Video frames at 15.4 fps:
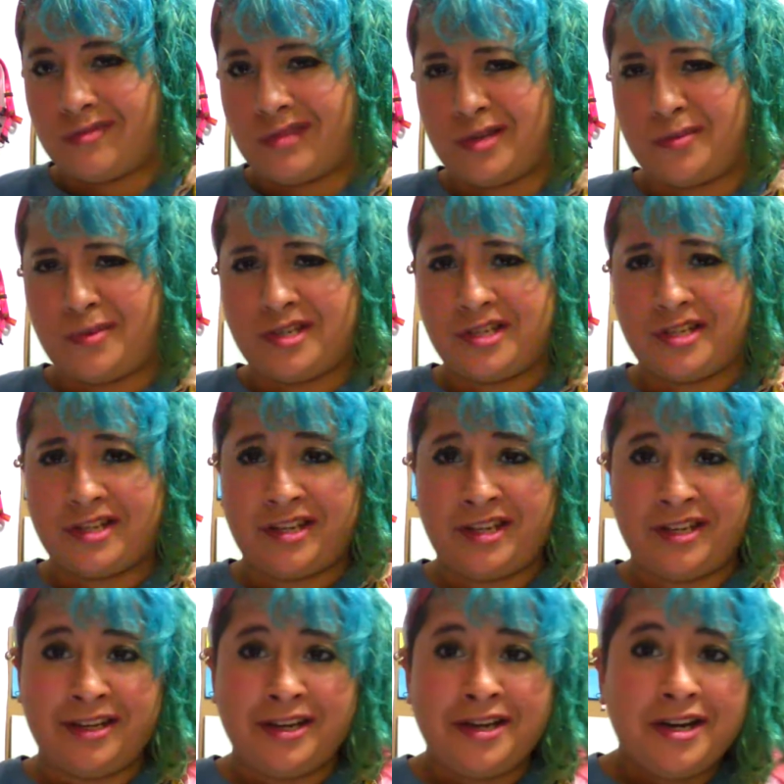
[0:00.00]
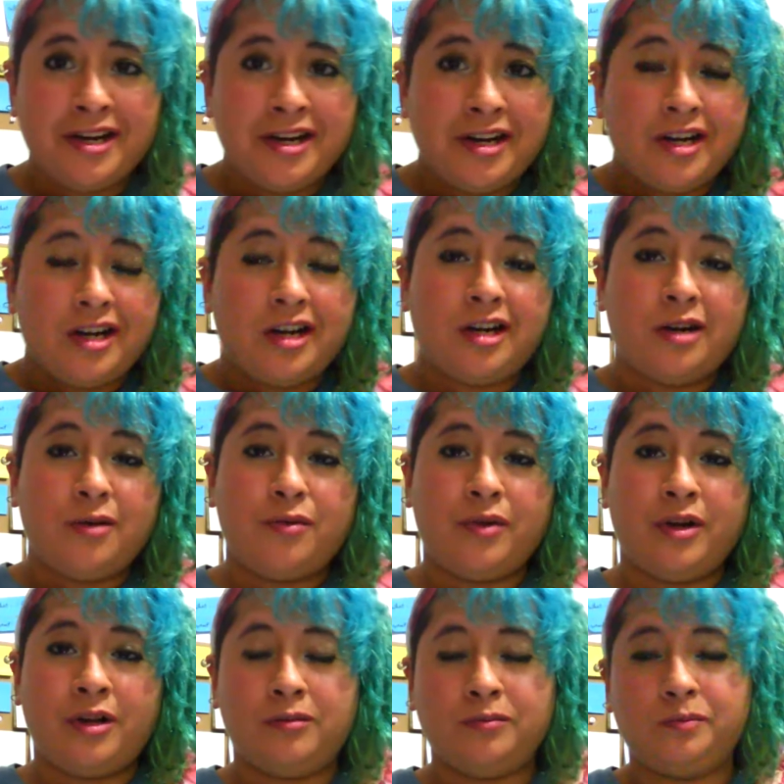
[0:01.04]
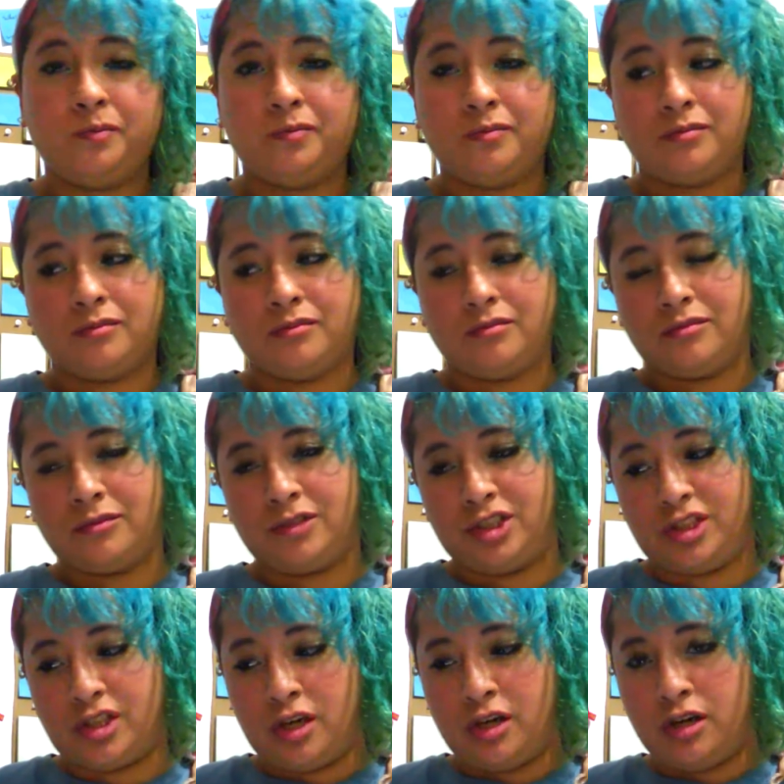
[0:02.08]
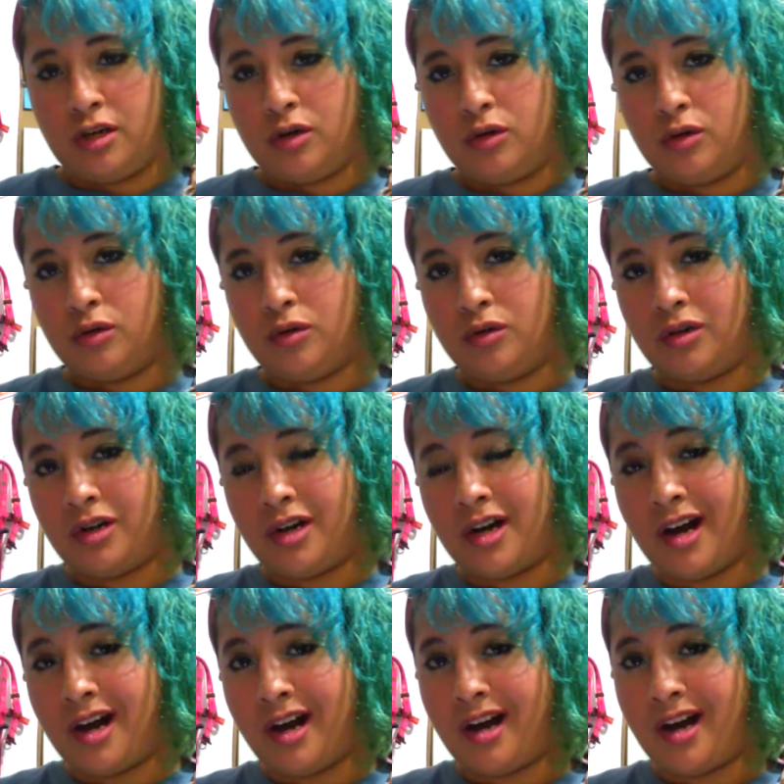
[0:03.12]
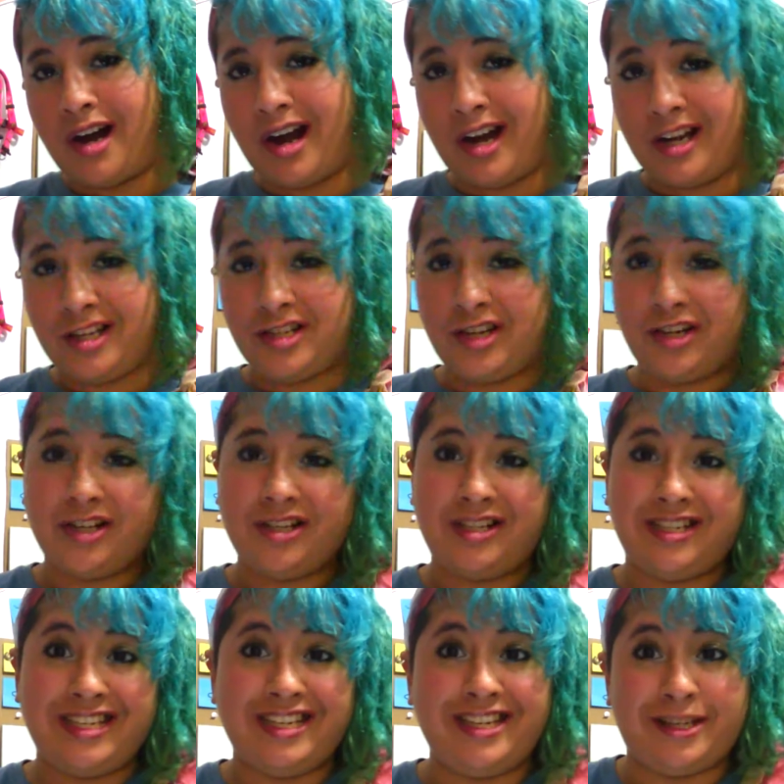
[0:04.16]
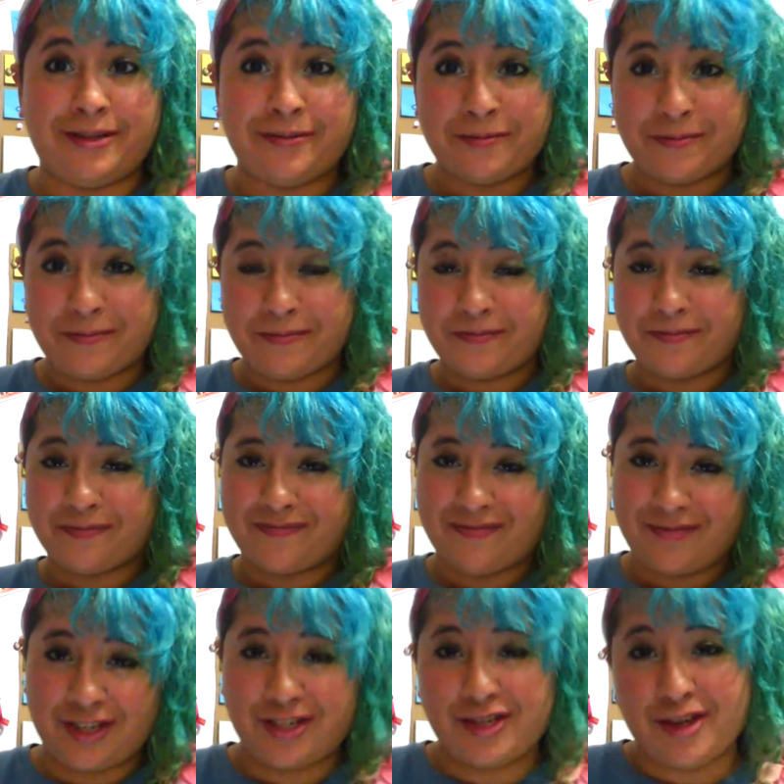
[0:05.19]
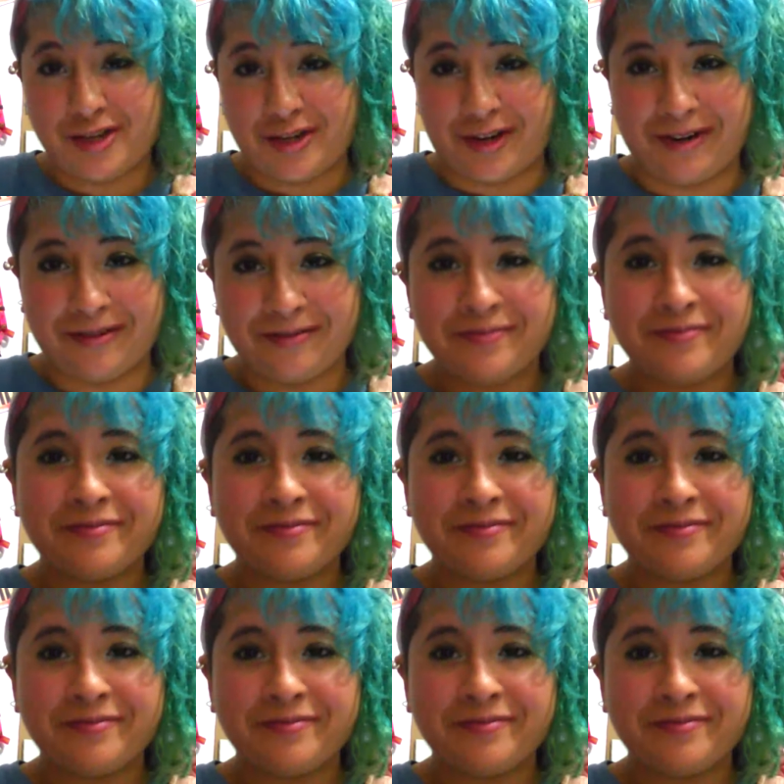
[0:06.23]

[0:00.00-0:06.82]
that's basically it. Oh well, so I started testosterone